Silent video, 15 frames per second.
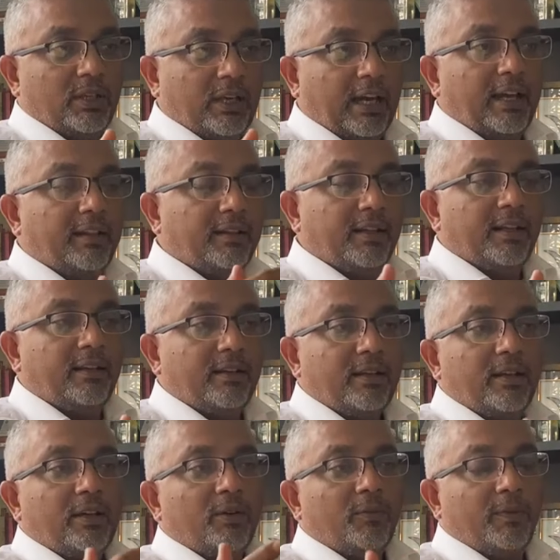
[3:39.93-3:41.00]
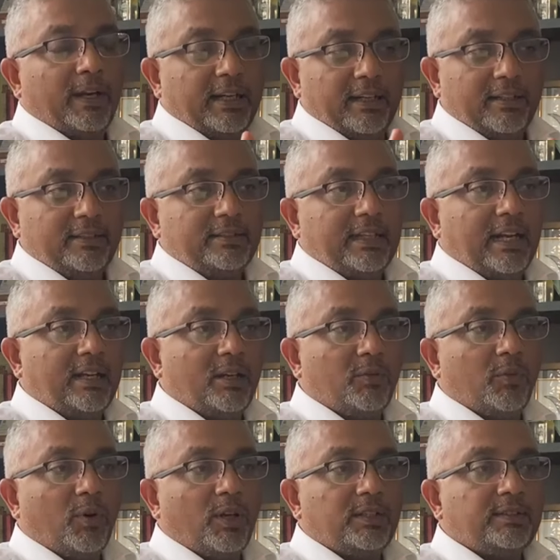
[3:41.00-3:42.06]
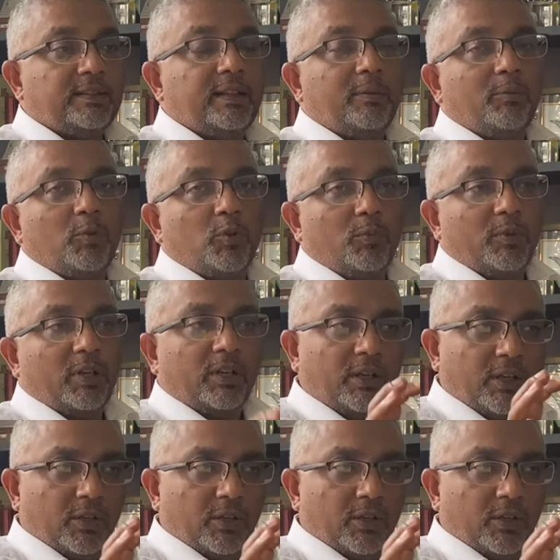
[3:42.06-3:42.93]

and then finally standard wants the improvement.